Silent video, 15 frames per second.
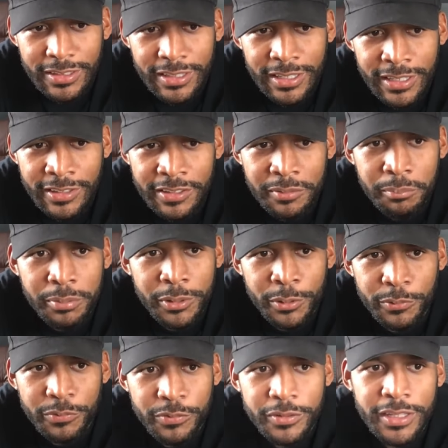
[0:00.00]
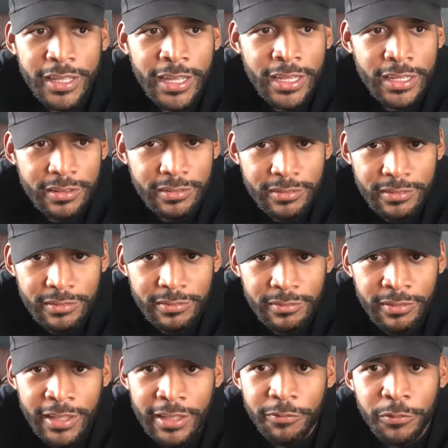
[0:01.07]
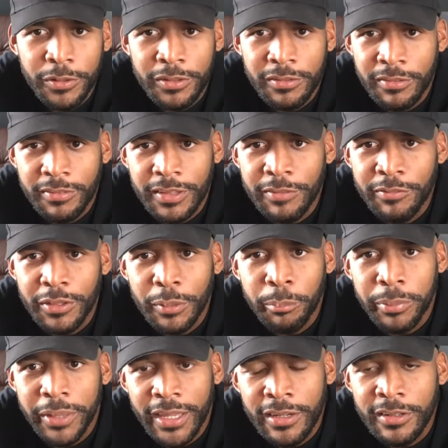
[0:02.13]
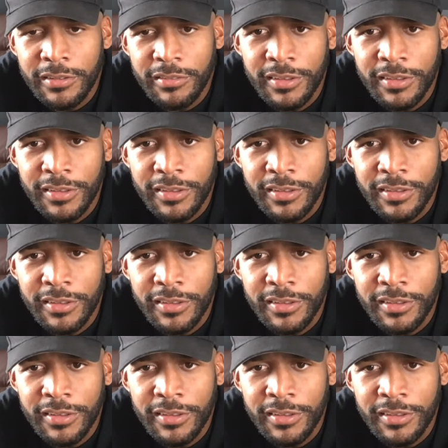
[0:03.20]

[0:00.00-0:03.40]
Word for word: And then build for that. Like, for instance, even the banners,